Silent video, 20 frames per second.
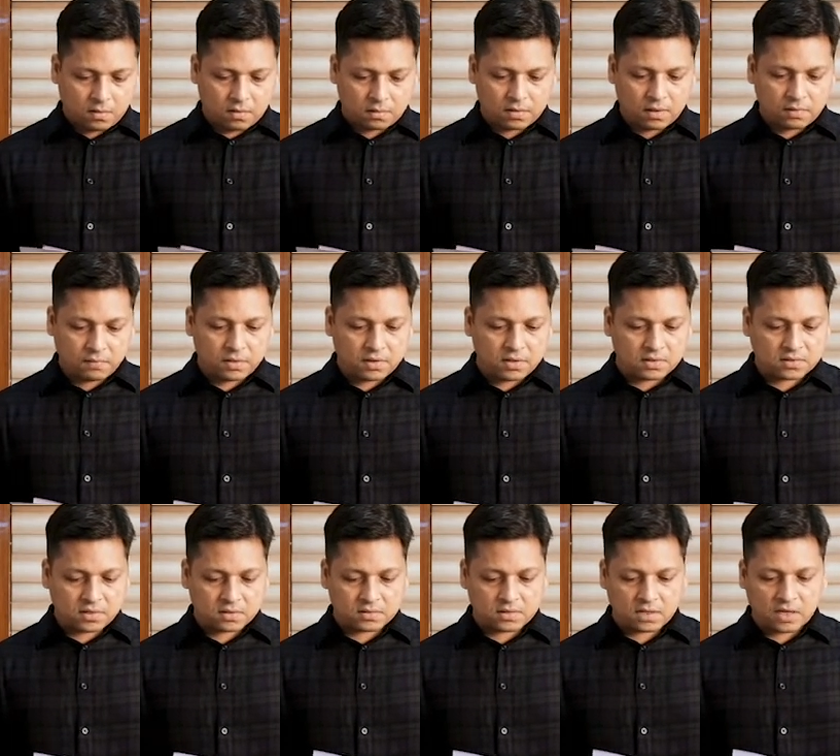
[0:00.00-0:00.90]
Then we
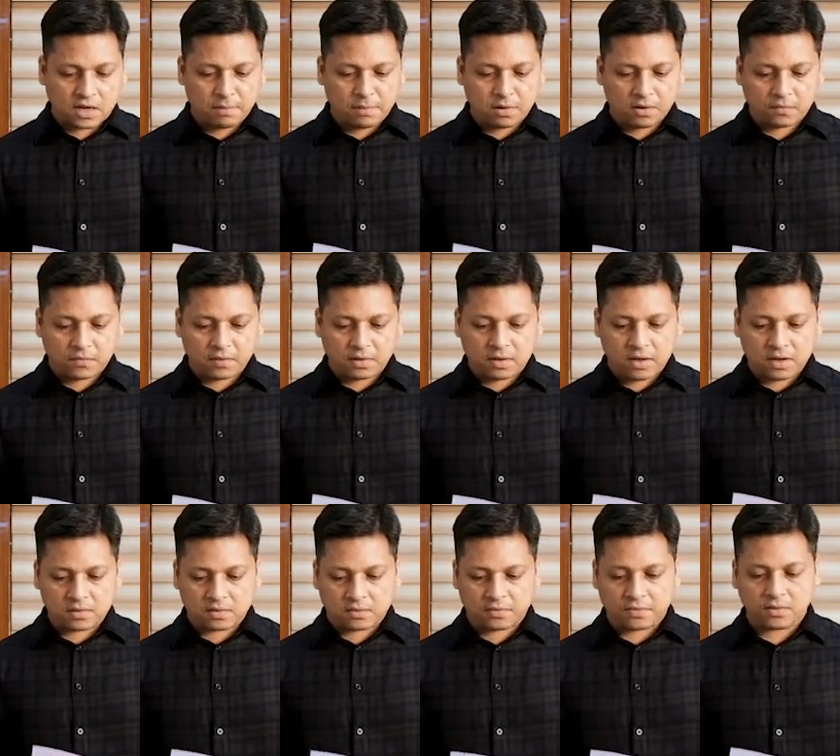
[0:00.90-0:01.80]
discuss the Government of
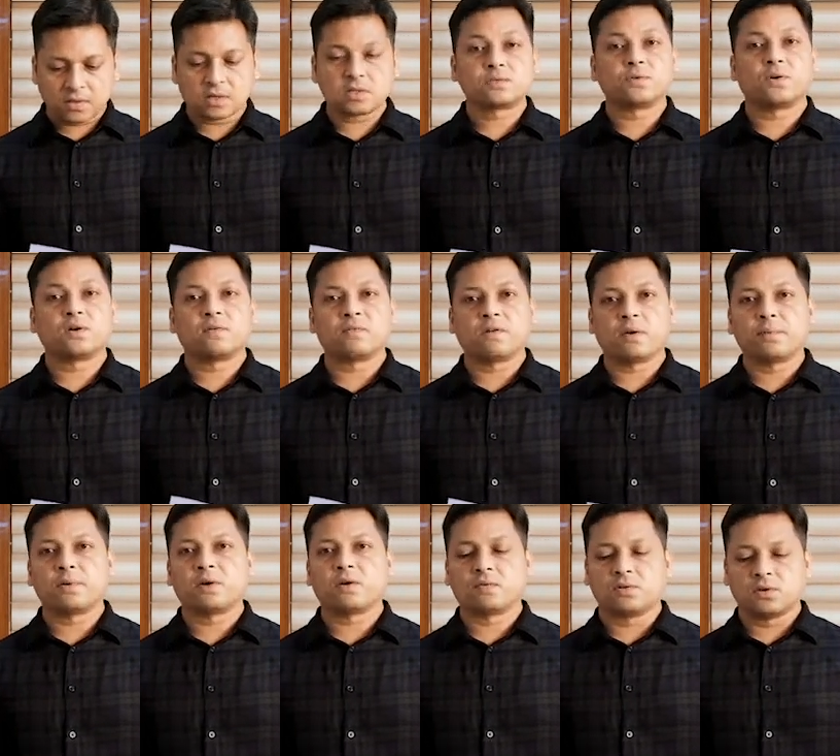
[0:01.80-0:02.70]
India's efforts for
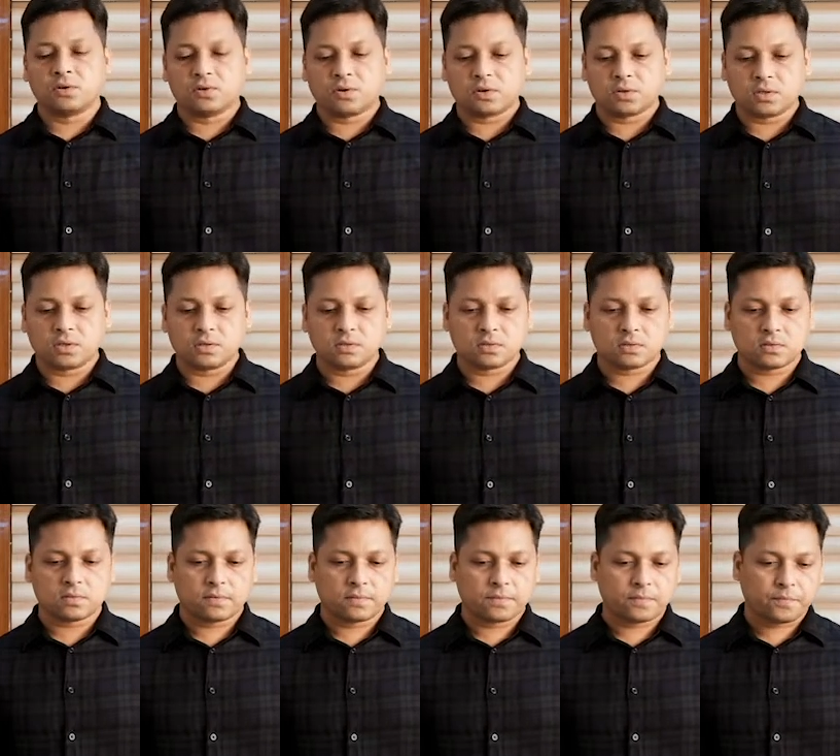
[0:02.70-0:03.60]
development of the Northeast.